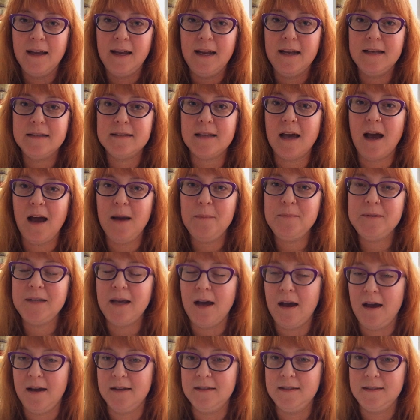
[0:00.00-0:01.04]
It's up
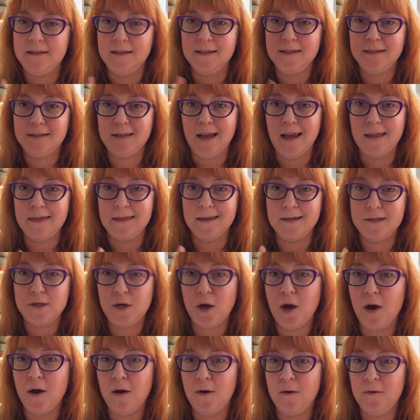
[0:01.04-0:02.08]
to us to set the
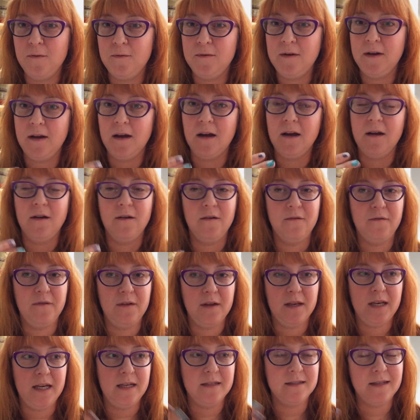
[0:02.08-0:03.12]
tone
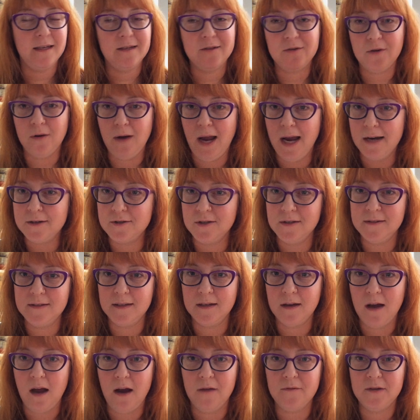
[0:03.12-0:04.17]
of these interactions
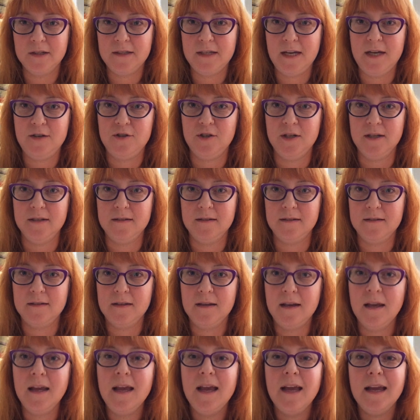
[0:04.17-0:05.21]
and conversations.
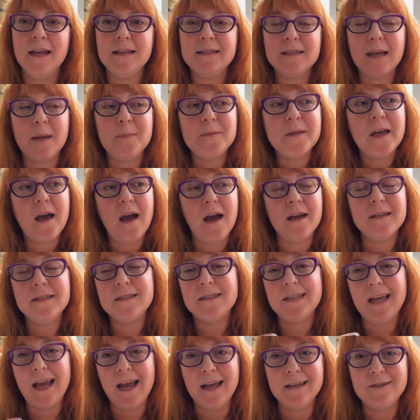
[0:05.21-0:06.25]
It's up to us
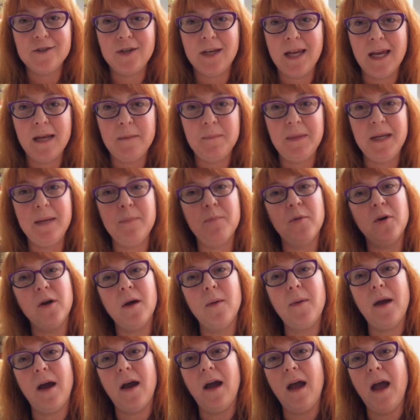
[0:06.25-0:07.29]
to educate people
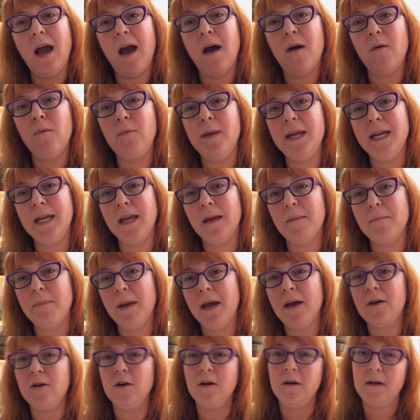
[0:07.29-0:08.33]
about how we get
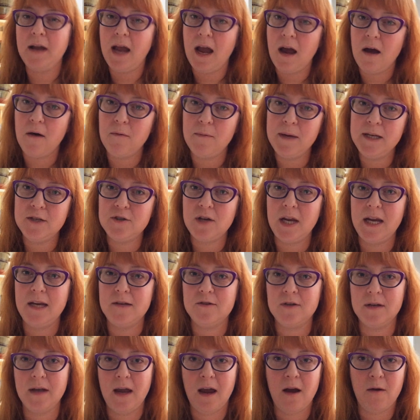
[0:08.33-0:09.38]
better and how we
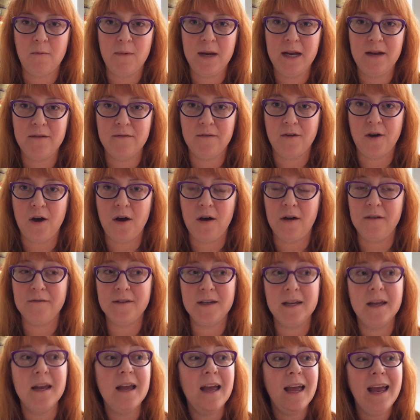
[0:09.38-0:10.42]
change and how we evolve,
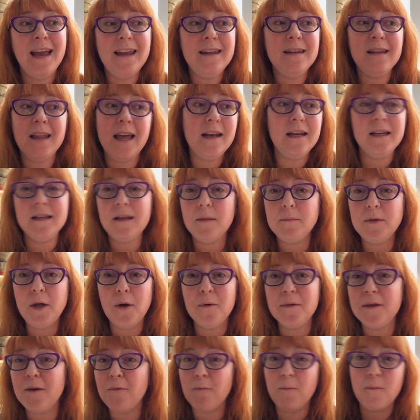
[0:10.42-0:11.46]
and letting them
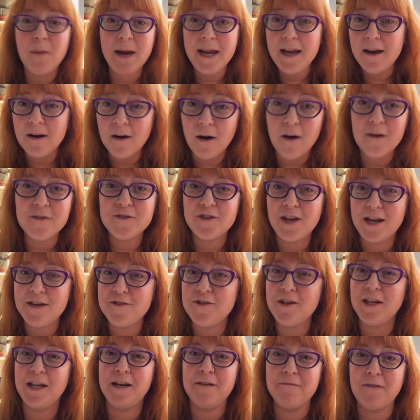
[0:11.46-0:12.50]
know that we are
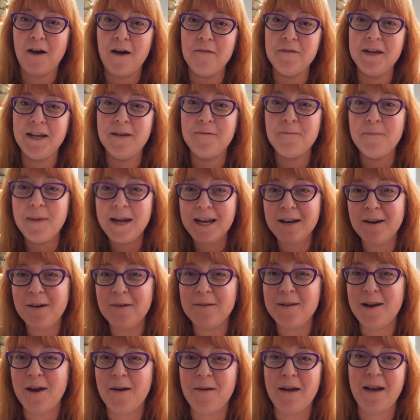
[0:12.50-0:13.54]
changing and evolving and we
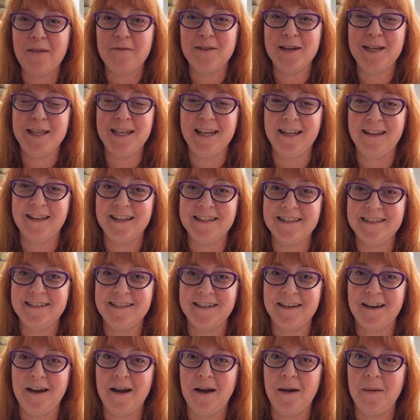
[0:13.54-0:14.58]
don't know everything that's
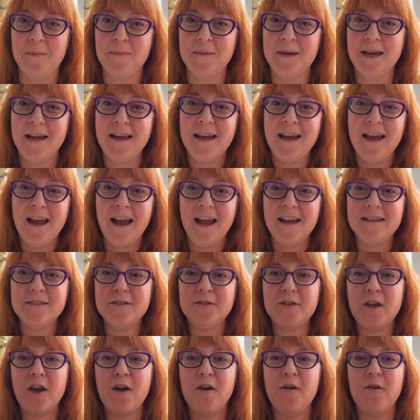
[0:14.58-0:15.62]
to come. And
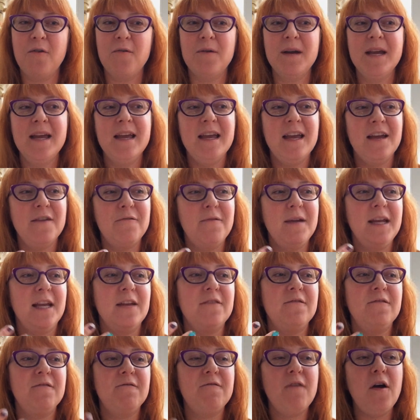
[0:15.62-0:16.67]
so if we
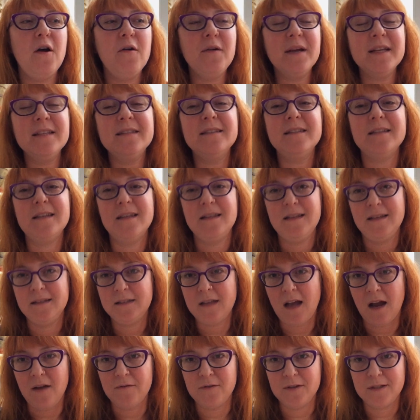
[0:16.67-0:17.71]
can focus in these
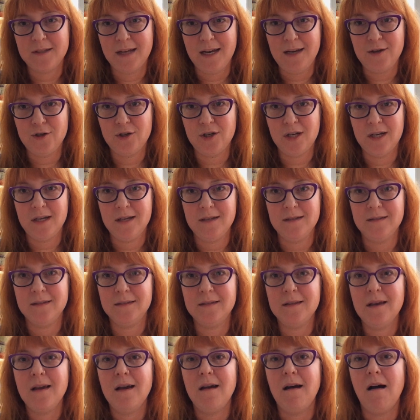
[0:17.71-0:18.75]

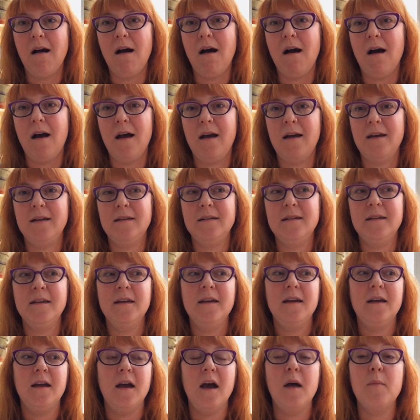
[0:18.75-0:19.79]
conversations
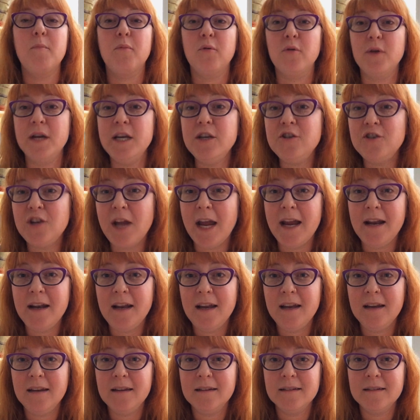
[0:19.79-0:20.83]
on
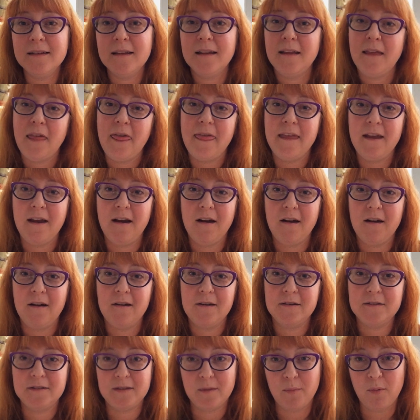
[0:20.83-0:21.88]
appreciating
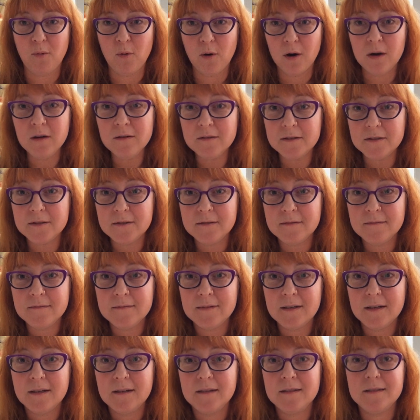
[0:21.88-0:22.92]
their support,
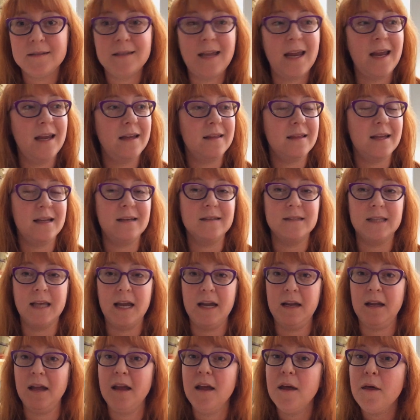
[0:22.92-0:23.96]
saying things
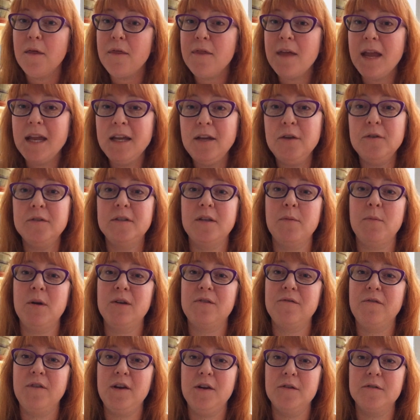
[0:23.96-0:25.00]
like, thank you so
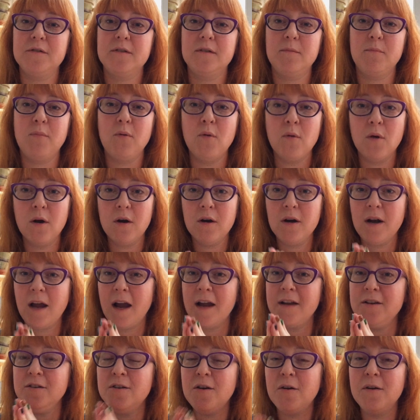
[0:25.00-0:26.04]
much for your support.
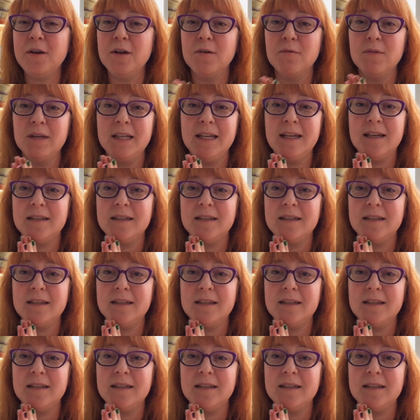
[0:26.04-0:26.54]
I know you're really